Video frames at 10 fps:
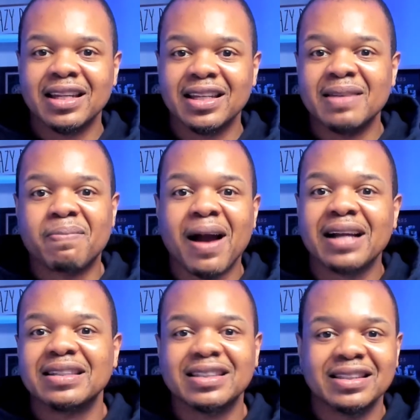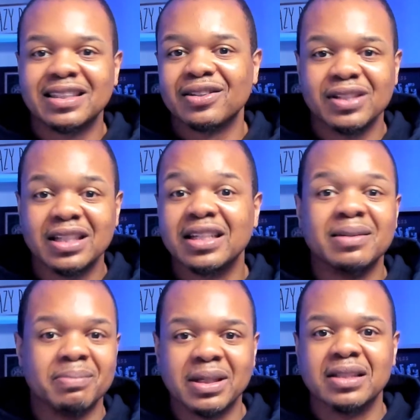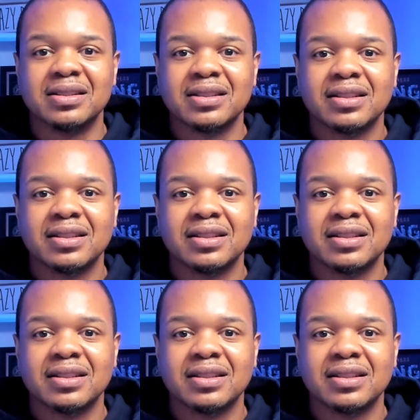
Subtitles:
He practiced until he couldn't miss.